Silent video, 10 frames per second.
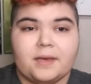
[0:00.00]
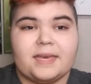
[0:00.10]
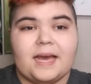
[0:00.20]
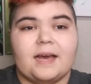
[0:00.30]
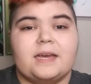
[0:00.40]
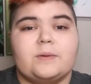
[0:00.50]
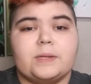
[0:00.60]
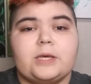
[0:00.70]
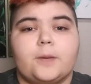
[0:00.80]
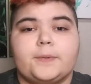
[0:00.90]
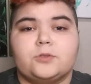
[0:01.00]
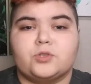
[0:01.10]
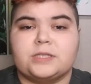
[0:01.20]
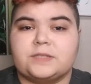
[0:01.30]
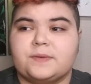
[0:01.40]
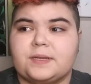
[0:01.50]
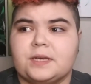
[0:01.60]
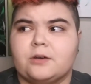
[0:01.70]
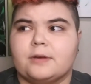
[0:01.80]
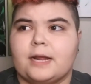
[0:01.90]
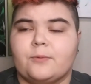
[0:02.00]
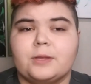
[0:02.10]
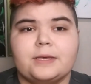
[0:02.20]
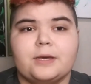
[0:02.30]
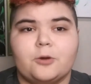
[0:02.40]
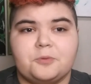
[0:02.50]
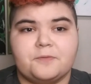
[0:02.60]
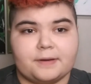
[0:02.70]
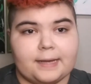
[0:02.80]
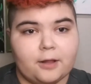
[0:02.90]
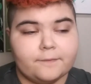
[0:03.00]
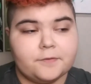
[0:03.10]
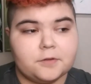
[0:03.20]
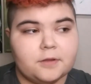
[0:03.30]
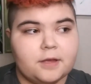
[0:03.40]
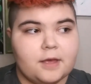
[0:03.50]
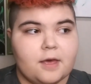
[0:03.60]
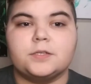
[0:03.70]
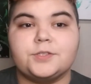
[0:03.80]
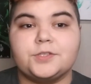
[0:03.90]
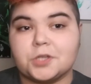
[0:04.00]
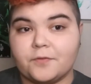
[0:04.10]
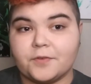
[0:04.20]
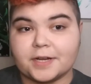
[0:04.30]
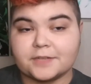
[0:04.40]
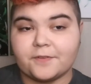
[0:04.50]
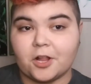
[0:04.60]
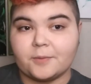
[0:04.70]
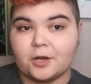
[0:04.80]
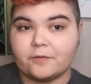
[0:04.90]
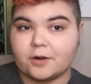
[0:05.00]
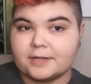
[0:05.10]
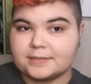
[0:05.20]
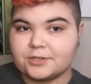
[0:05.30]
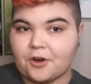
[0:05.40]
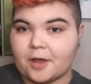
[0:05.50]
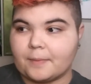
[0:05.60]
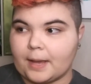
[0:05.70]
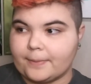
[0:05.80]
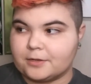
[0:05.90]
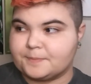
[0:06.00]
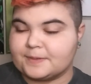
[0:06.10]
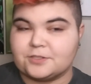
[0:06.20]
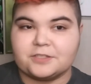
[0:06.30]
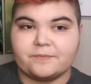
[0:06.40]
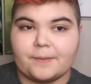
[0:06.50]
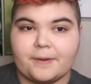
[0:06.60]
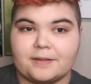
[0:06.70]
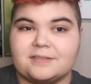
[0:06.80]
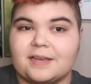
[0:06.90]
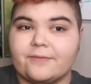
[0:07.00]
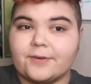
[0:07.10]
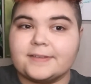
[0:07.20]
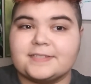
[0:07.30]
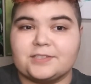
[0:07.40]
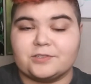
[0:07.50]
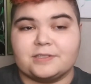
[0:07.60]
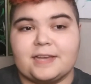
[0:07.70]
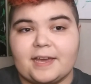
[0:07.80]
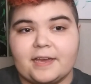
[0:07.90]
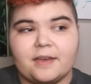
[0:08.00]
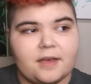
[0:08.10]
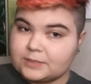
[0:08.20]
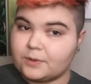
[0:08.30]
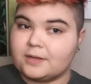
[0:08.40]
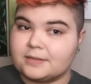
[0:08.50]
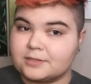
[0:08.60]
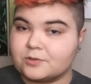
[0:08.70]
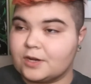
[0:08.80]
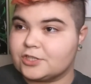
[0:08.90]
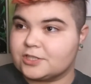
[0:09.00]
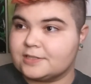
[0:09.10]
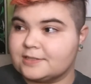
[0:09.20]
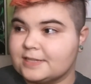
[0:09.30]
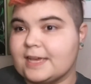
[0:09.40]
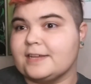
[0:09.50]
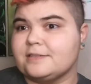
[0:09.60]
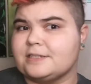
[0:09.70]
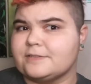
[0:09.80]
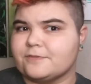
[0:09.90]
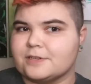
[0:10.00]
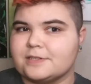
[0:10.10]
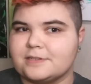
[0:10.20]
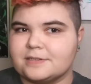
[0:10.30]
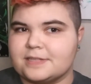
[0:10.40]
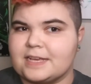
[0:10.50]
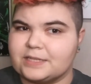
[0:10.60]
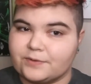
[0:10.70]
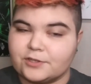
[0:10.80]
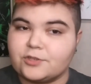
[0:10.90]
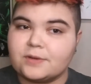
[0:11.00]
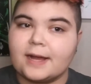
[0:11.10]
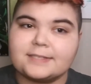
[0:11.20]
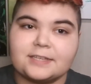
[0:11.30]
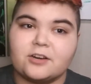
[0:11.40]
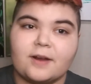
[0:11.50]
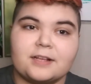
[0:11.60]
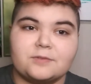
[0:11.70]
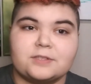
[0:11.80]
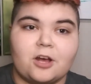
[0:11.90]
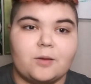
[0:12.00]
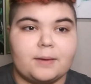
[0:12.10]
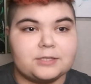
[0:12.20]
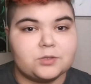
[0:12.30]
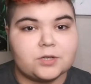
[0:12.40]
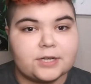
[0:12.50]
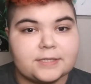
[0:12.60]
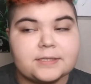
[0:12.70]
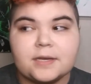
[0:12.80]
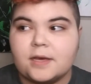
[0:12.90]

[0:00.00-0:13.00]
But yeah, I really hope you enjoyed this video, and I really hope you found it helpful. Don't forget to follow me over on Instagram. I post pictures of my pets every single day, as well as questions and different things for you guys to interact with on my stories.